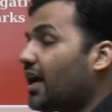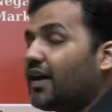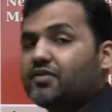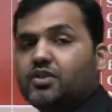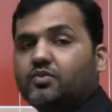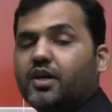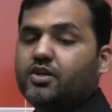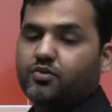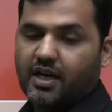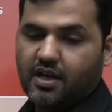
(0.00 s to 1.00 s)
and IIFT
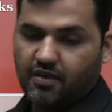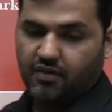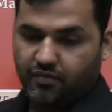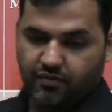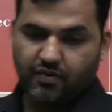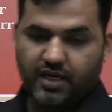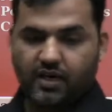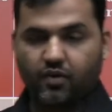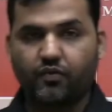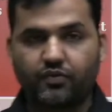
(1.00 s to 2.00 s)
2020
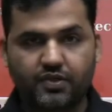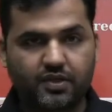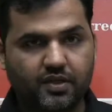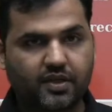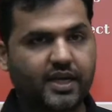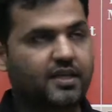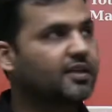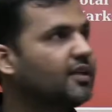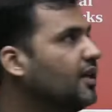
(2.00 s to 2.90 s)
cutoffs, right?